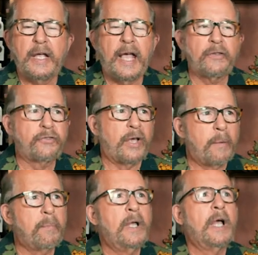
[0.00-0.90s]
And
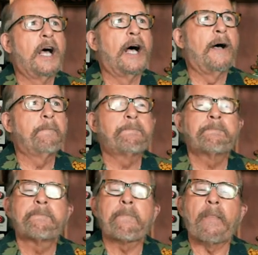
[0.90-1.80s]
some
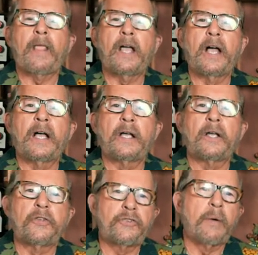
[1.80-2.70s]

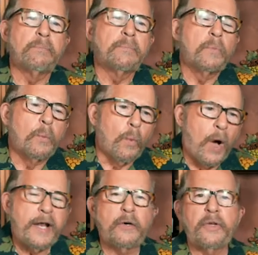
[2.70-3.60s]

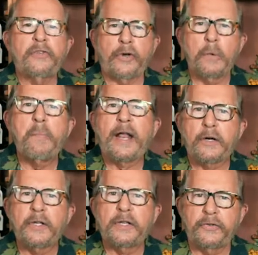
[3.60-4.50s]
wineries are
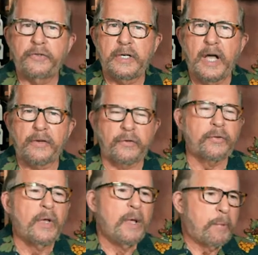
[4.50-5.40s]
better at this than
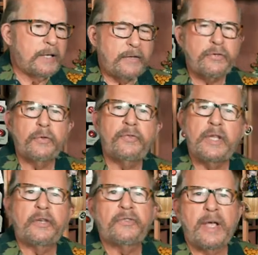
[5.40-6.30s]
others. But let's use the
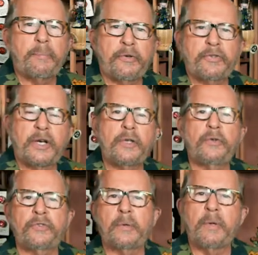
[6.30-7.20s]
examples that I
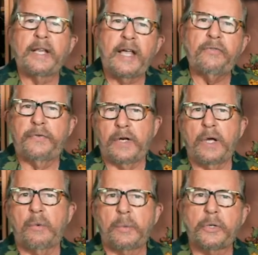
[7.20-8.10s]
used in my last video
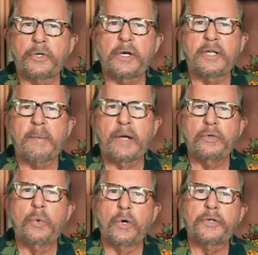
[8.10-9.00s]
when we're talking about
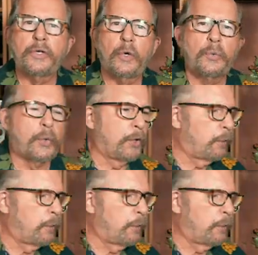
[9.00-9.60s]
New World and Old World